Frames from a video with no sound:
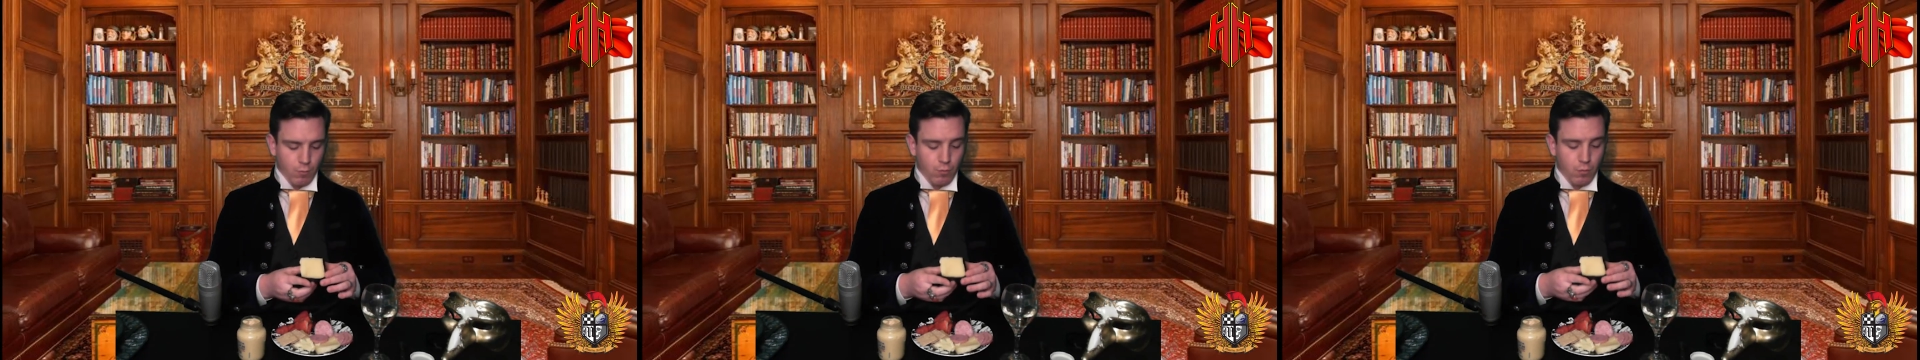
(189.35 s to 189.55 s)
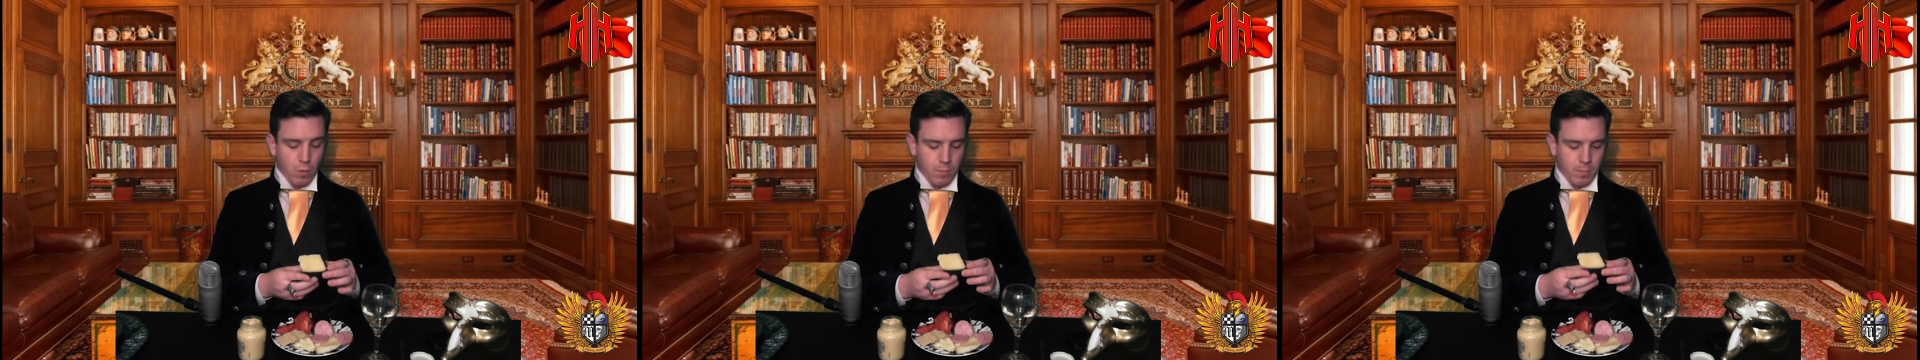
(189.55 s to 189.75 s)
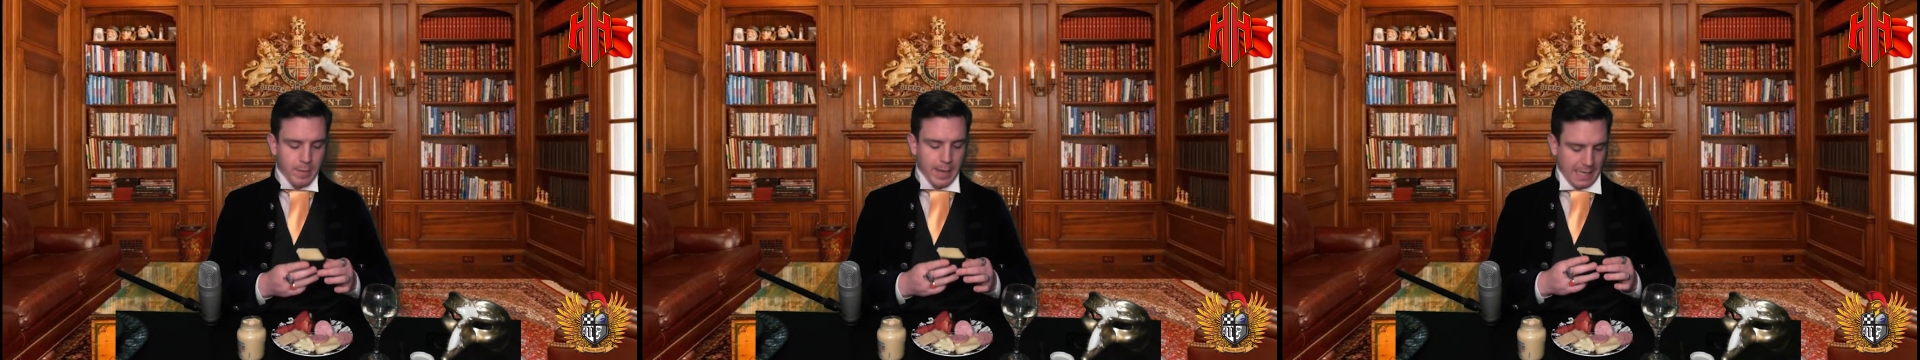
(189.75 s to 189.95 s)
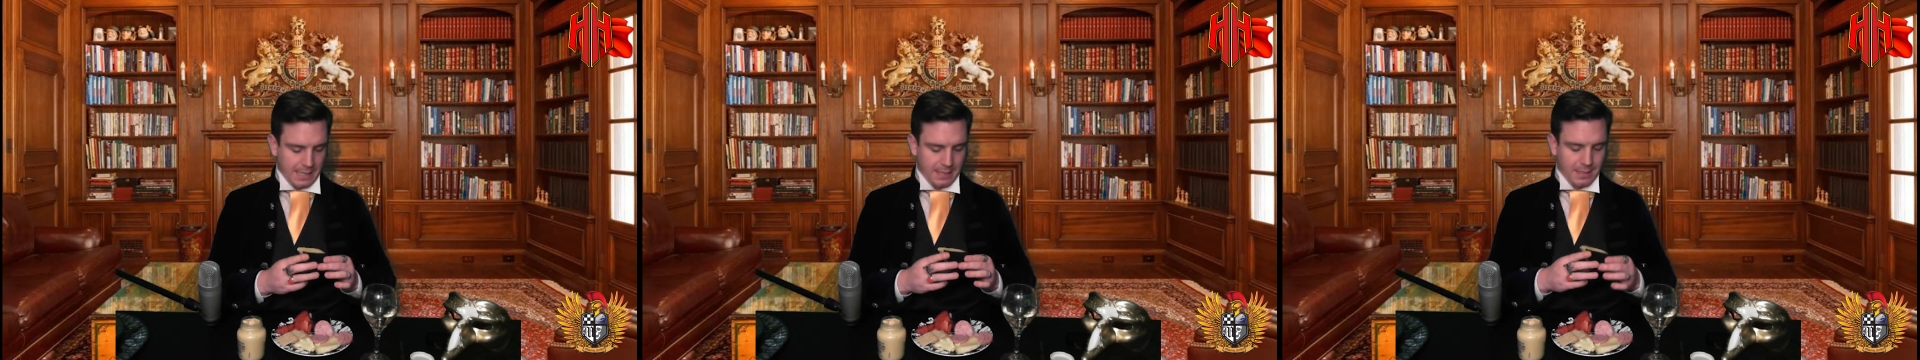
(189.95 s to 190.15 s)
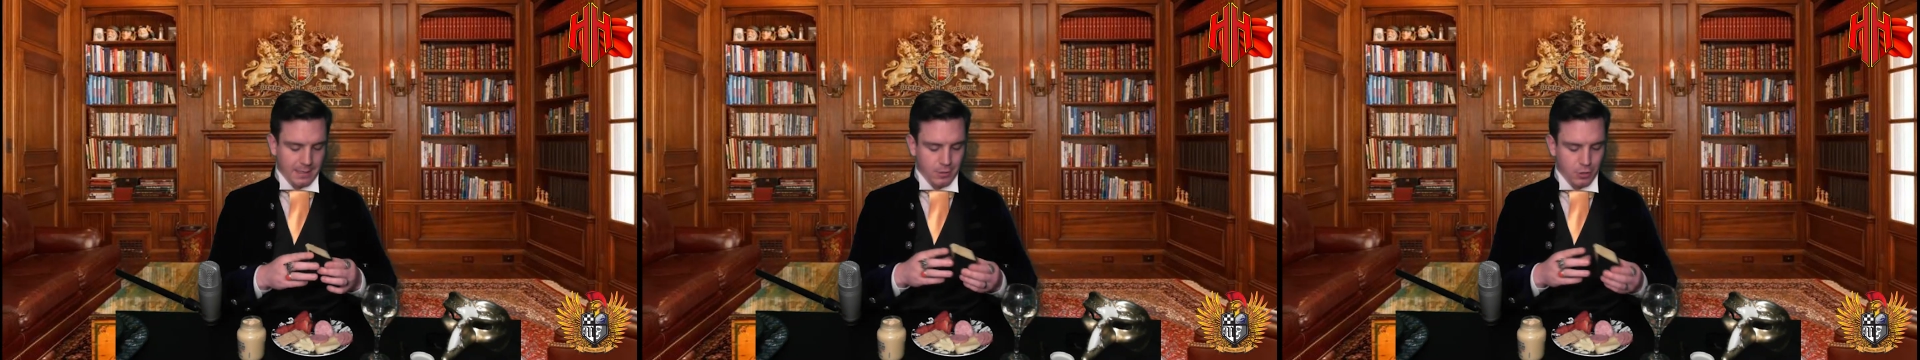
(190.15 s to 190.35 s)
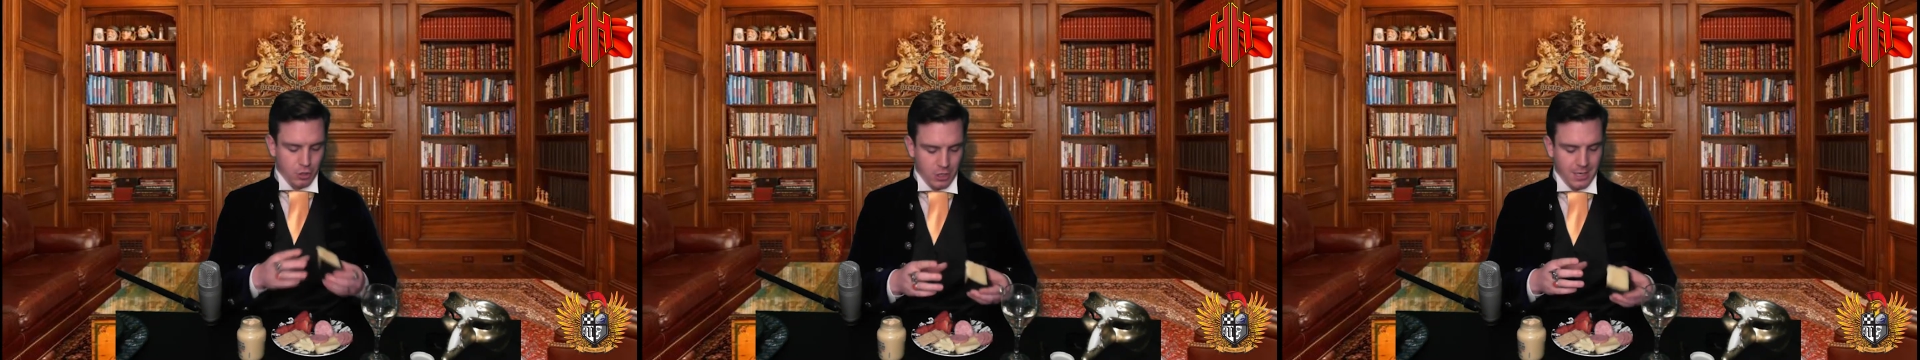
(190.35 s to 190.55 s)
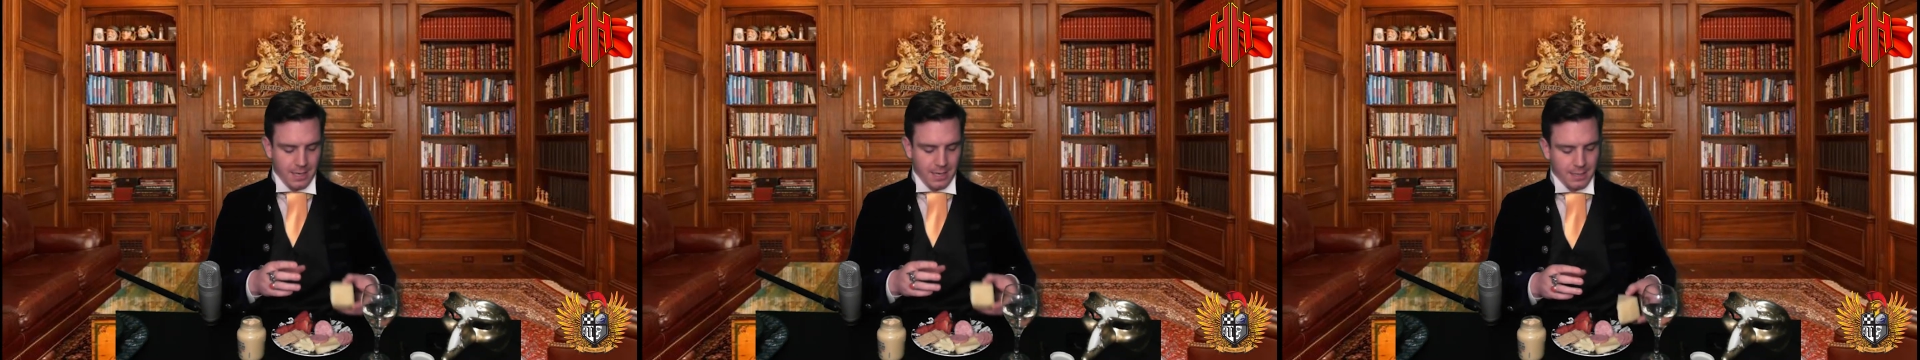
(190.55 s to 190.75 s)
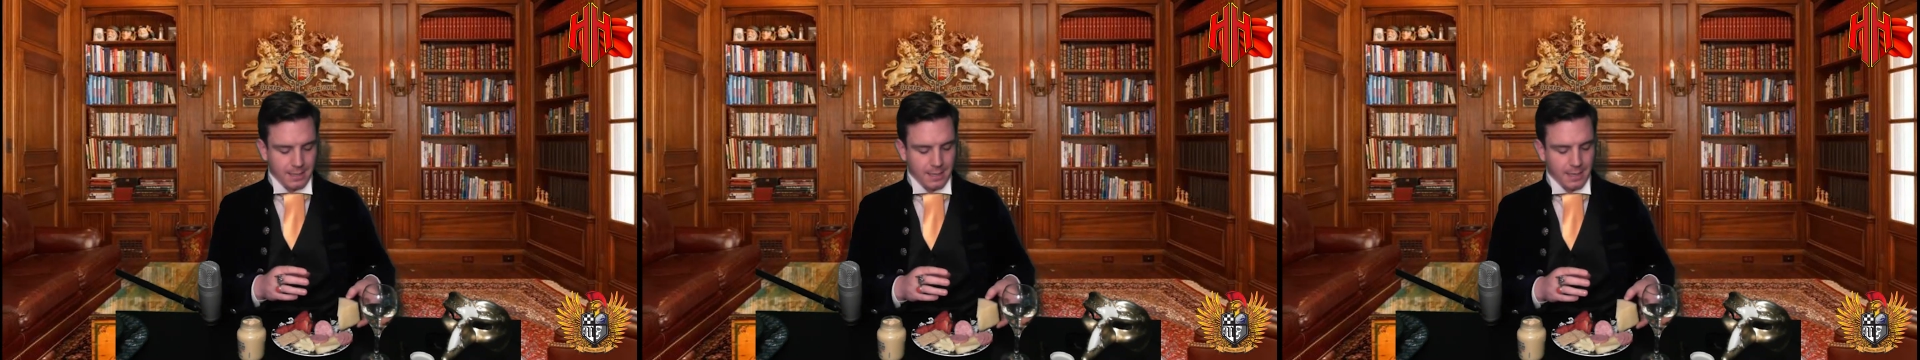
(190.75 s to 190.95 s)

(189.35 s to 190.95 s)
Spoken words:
robust cheese.